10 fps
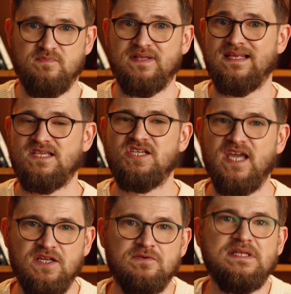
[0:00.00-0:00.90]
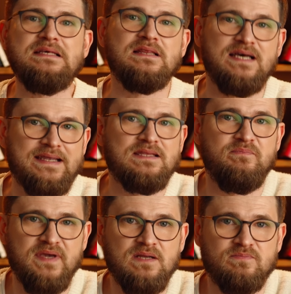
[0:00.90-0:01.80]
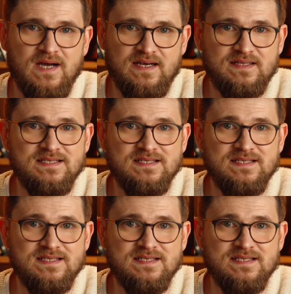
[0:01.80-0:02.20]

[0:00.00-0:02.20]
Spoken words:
but genuinely like the Bigin product